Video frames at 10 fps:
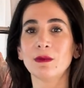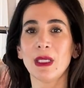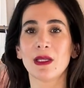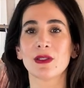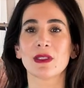
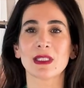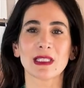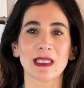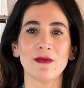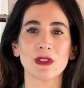because the
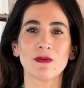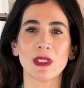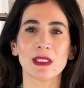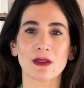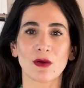sleeves of
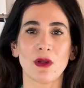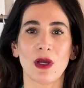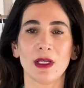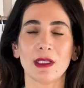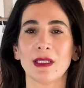this are
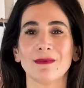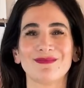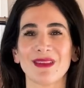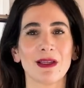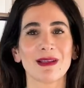not,
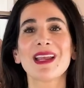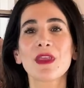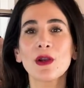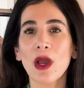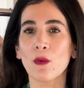
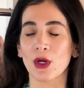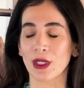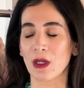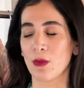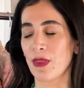they're not
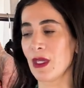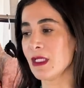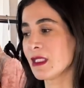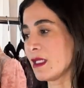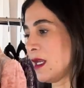working with
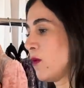this. And I